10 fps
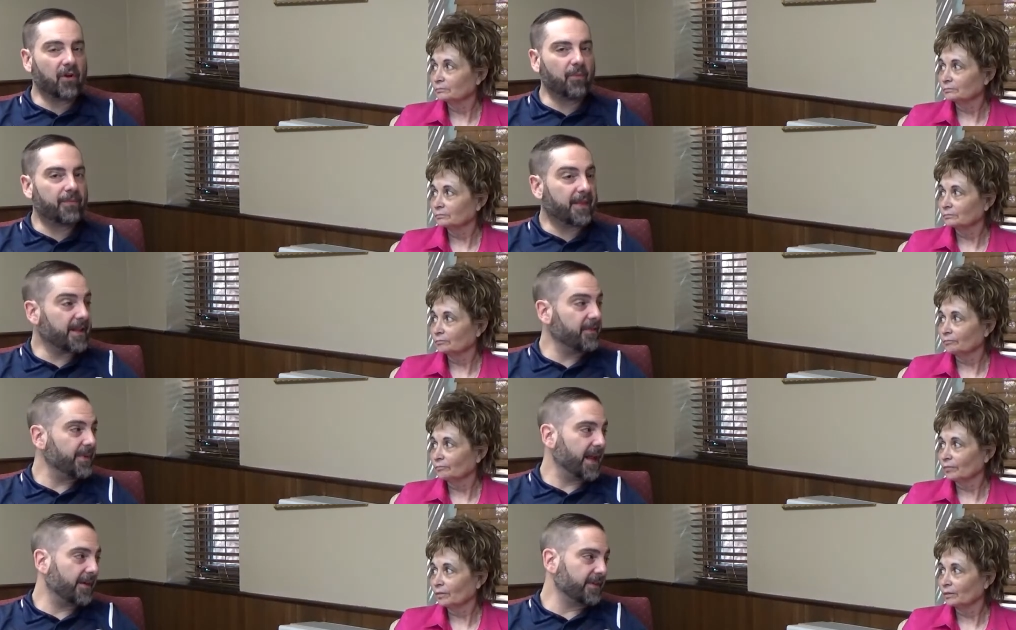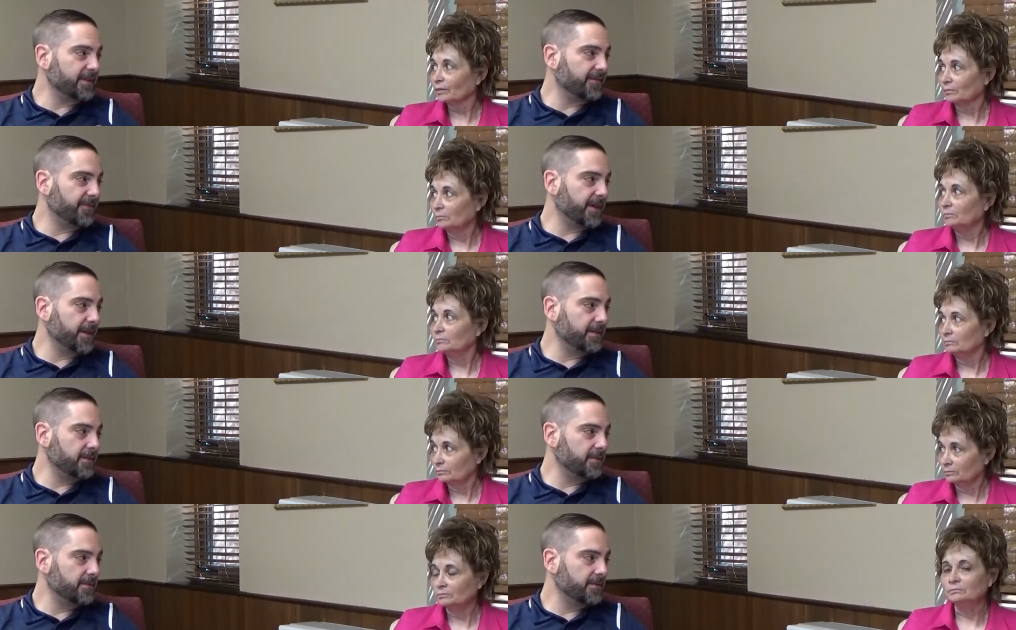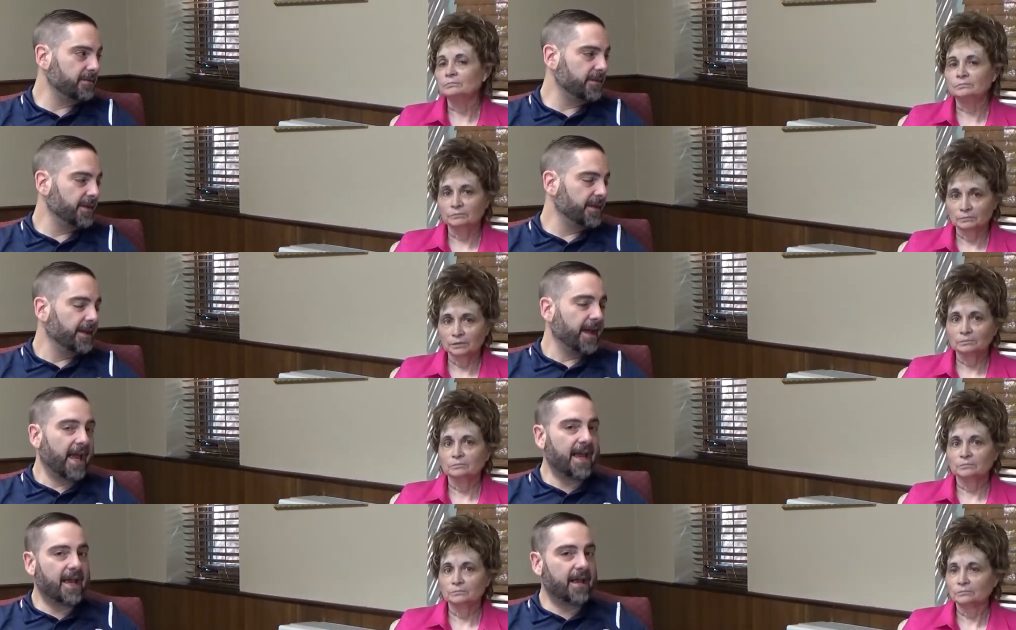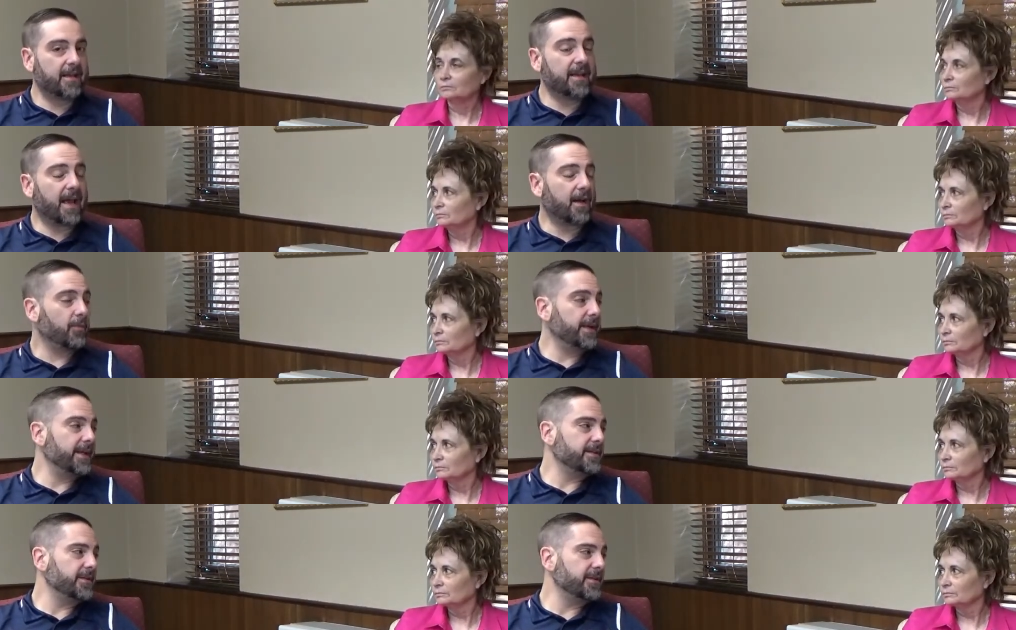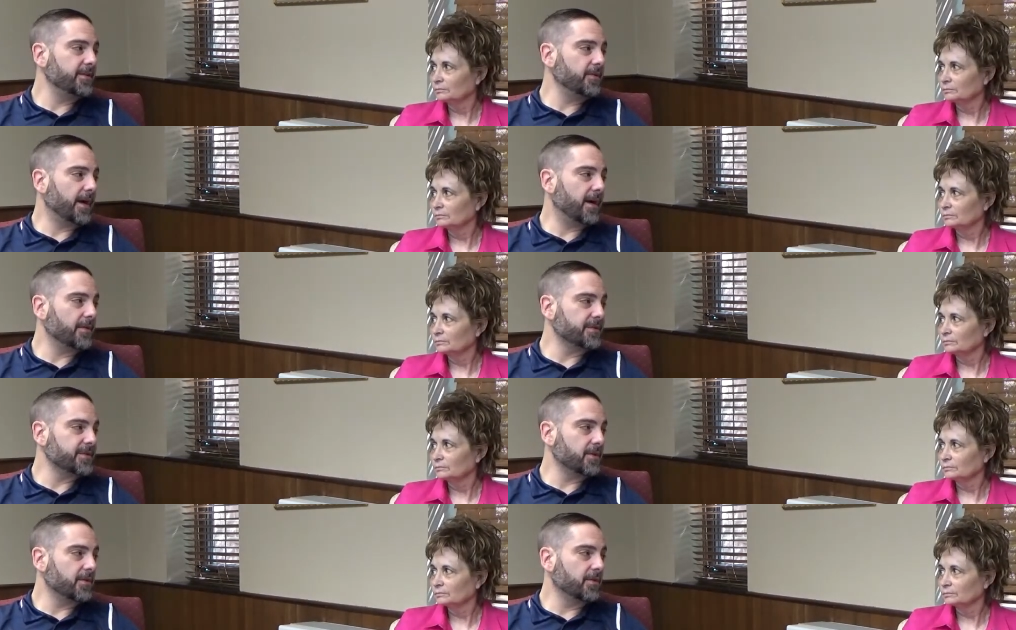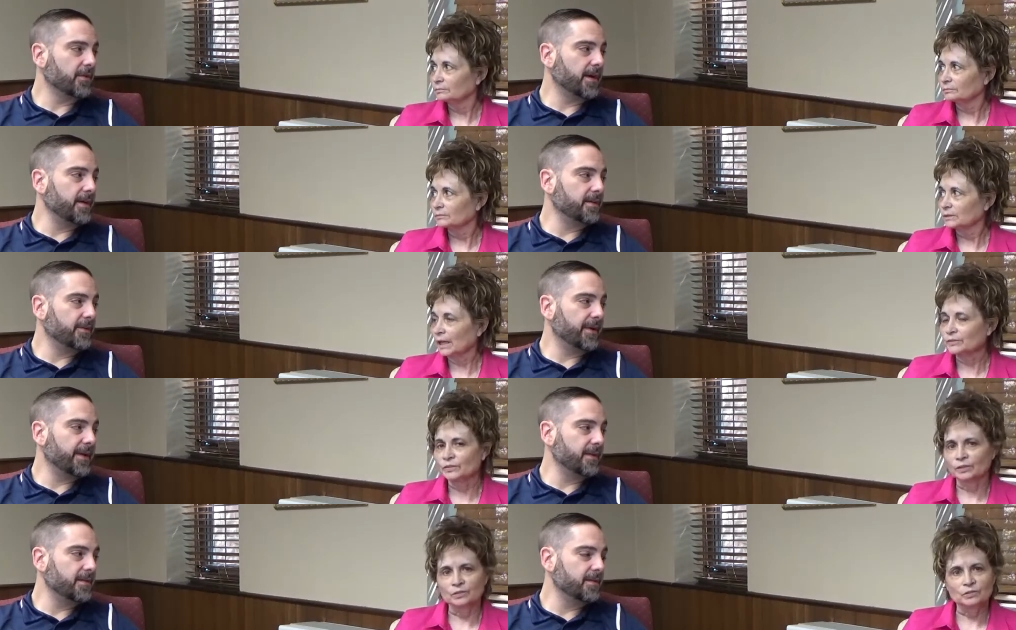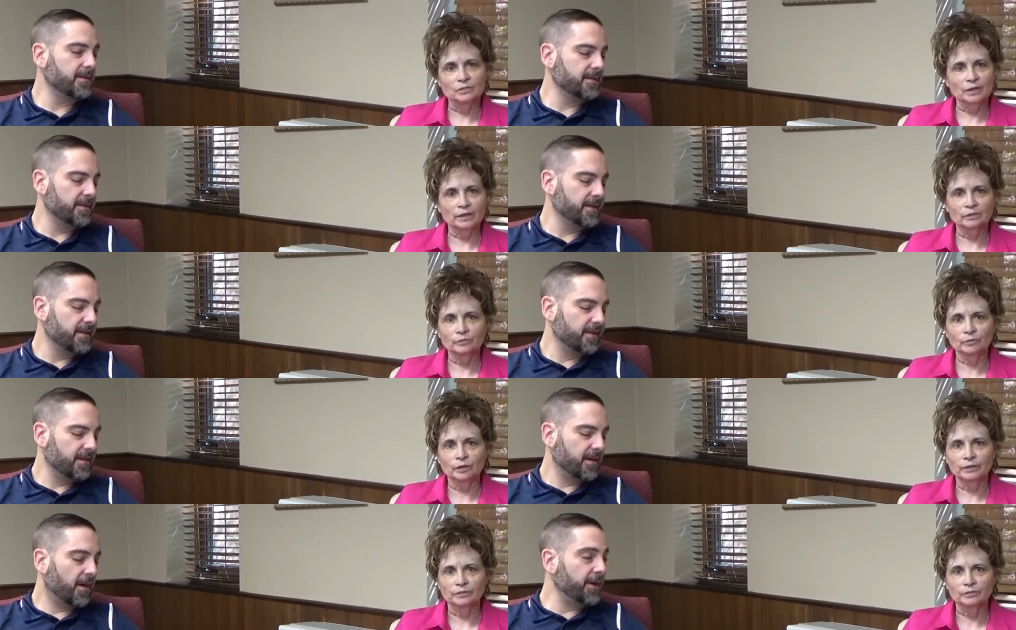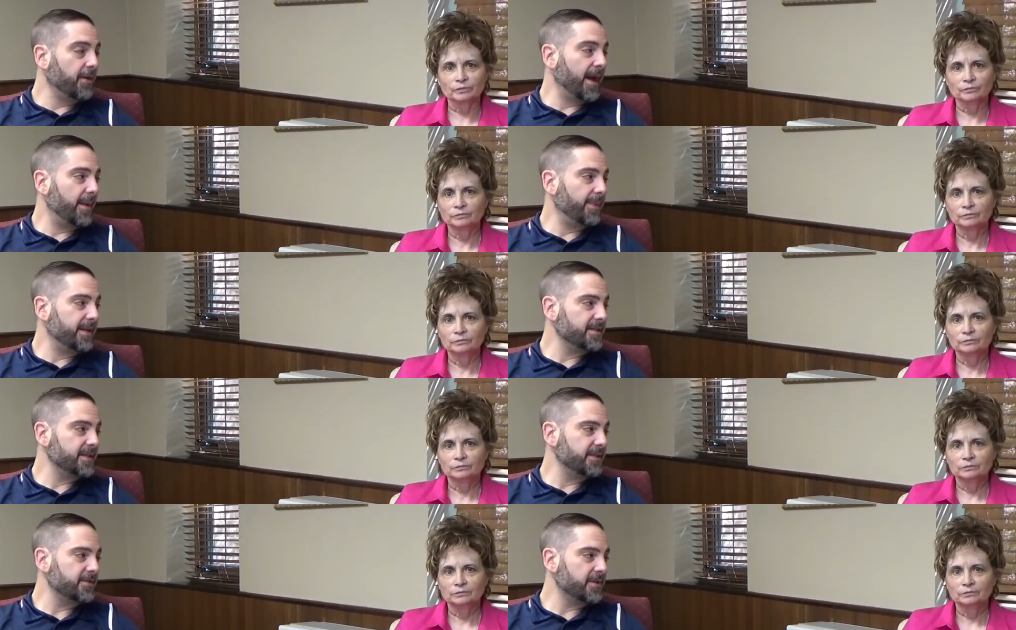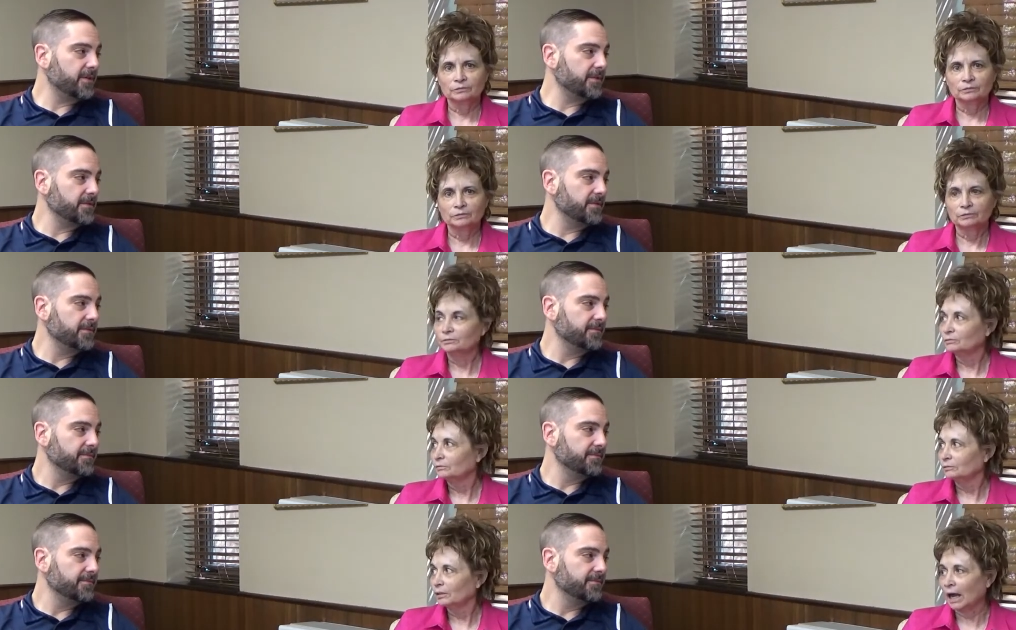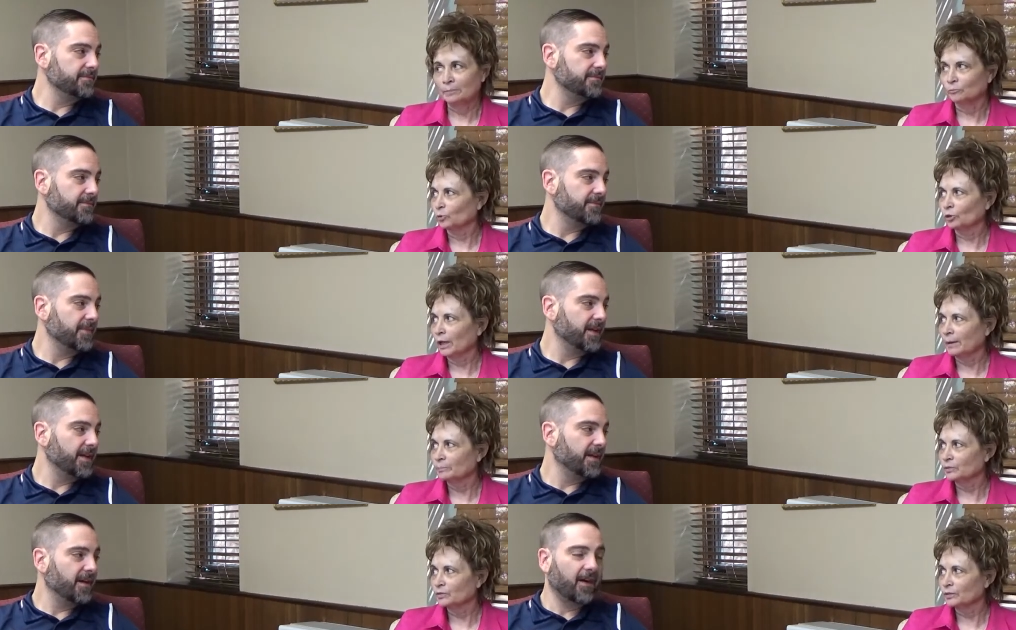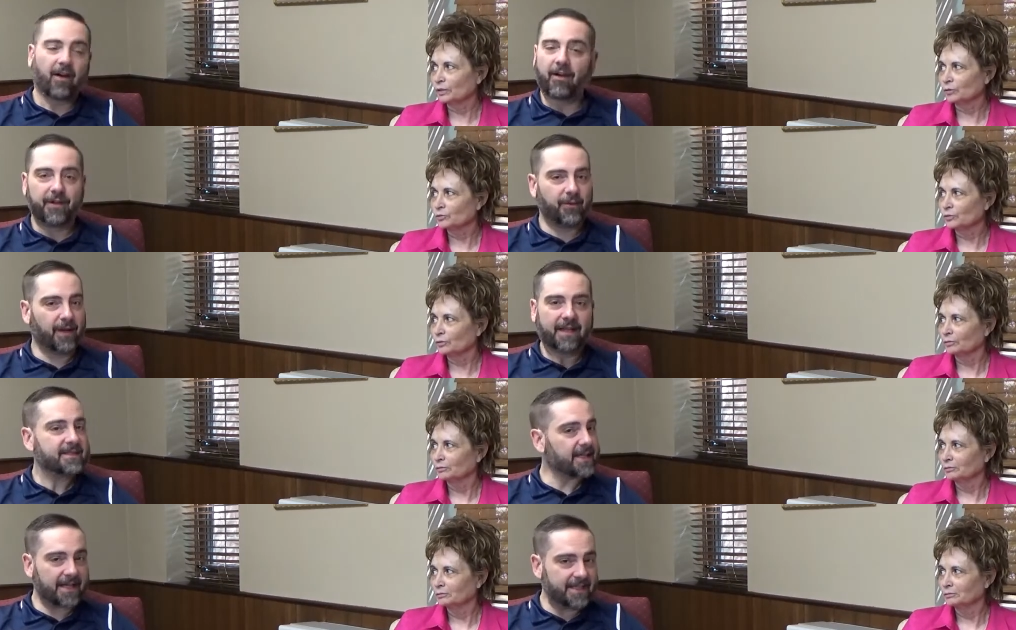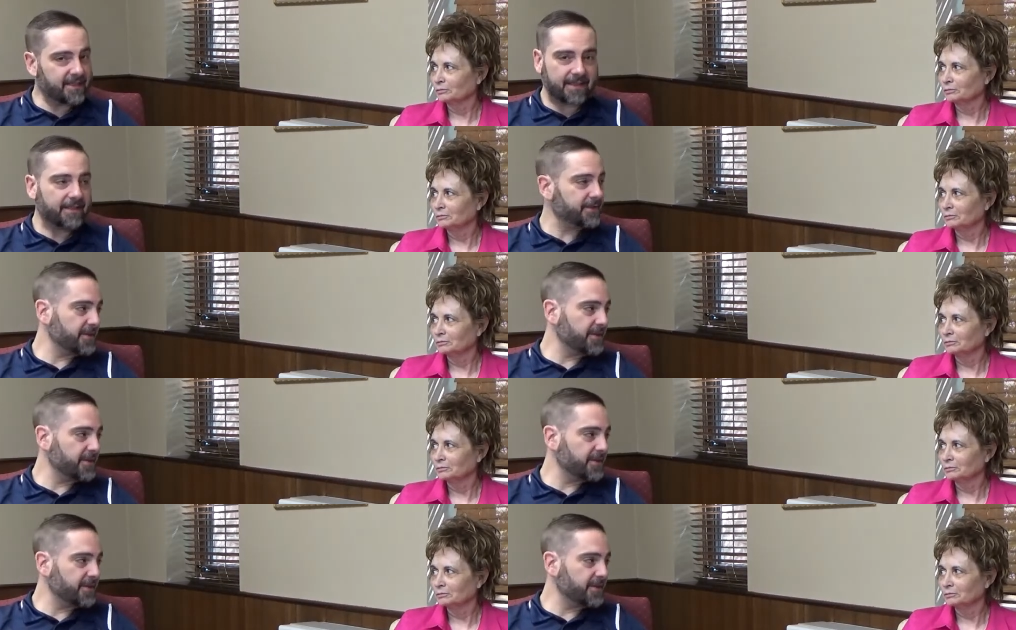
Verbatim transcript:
Speaker 1: hope that they've been having some fun. Mm -hmm. And now we get to do our song, right? You That's ready?
Speaker 2: exactly right. Are you happy
Speaker 1: to sing your song?
Speaker 2: I'm real happy to sing. Are you song. really
Speaker 1: excited to sing your